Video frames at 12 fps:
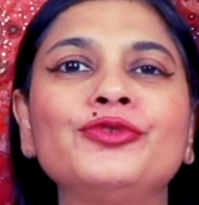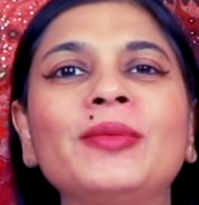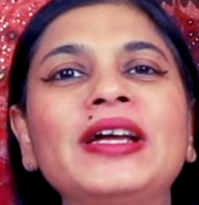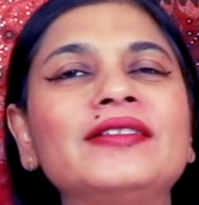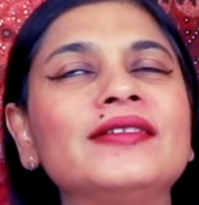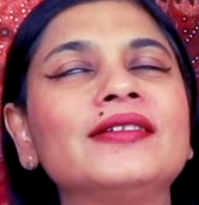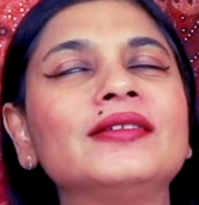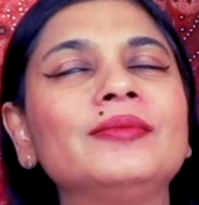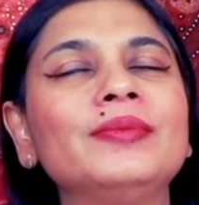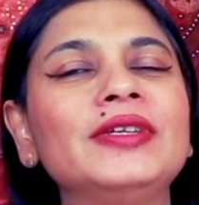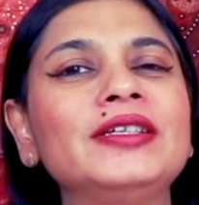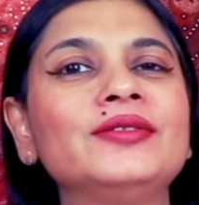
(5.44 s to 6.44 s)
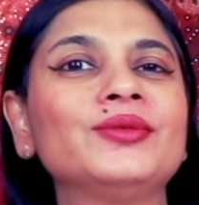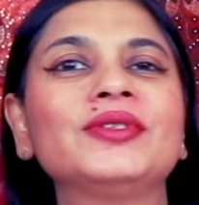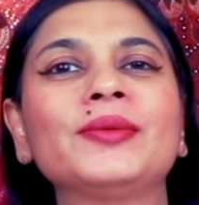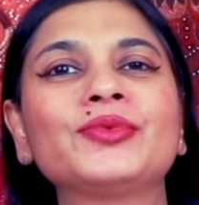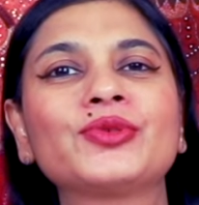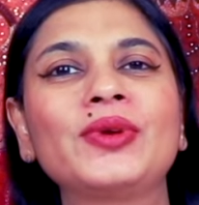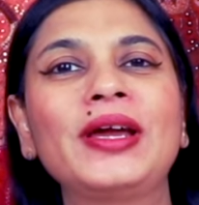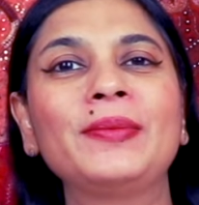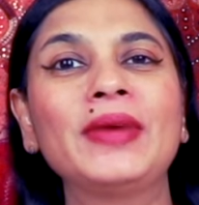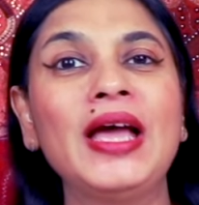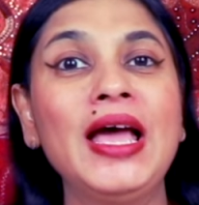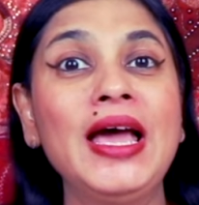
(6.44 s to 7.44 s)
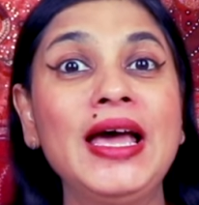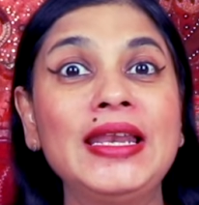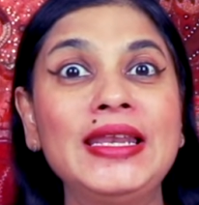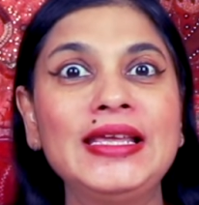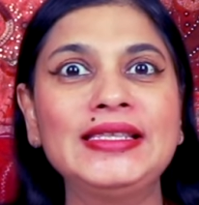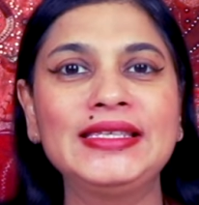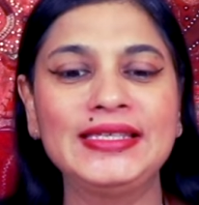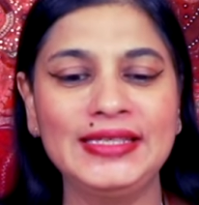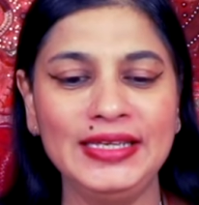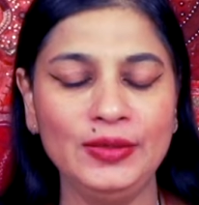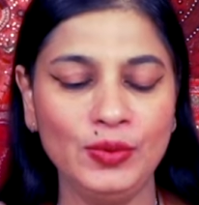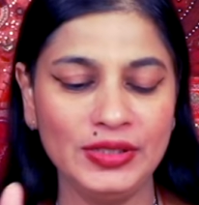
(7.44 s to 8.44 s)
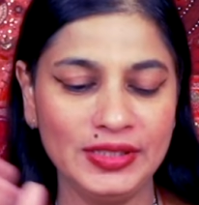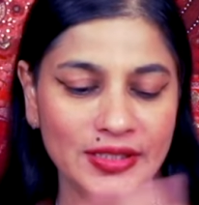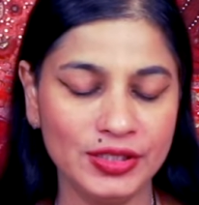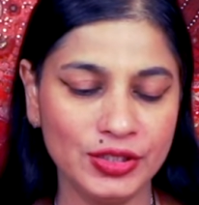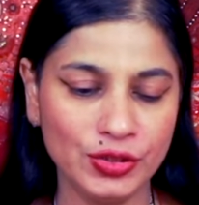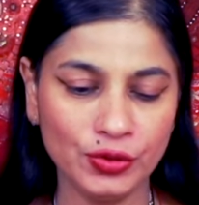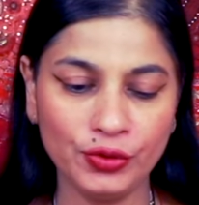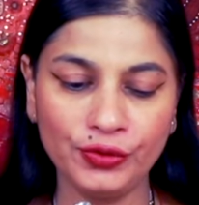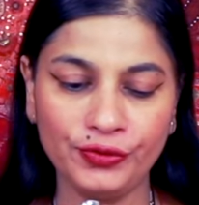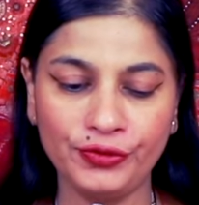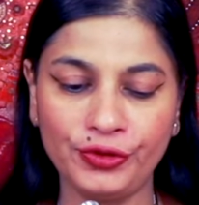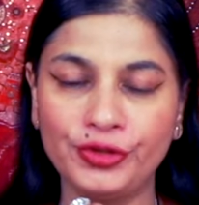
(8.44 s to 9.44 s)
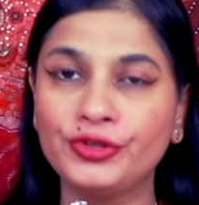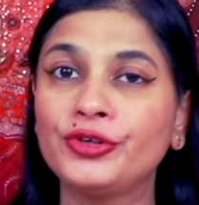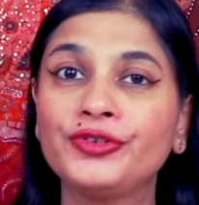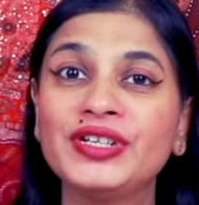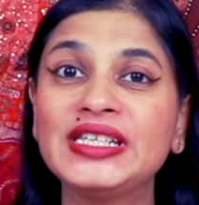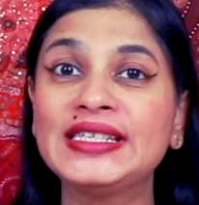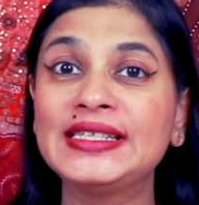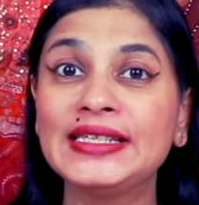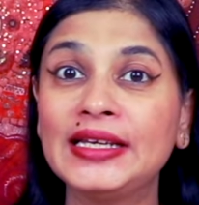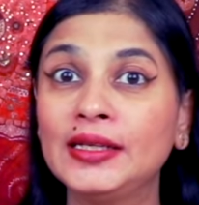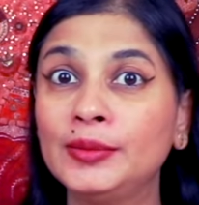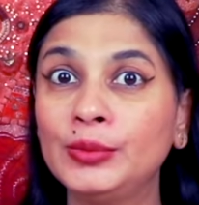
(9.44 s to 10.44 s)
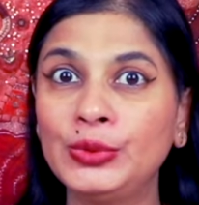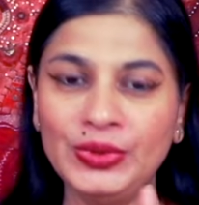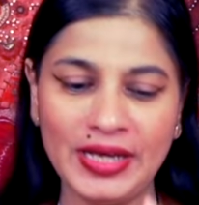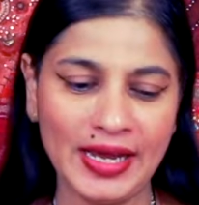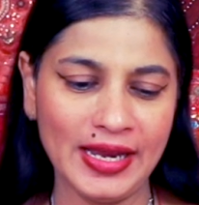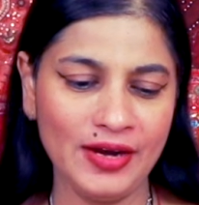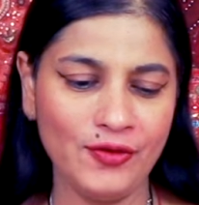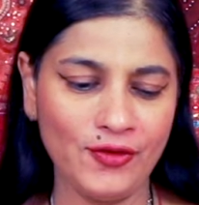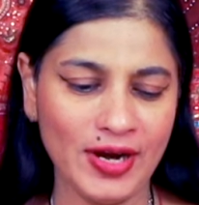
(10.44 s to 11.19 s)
to my channel, please do subscribe. Let's see what's in store for Taurus Sun, Moon and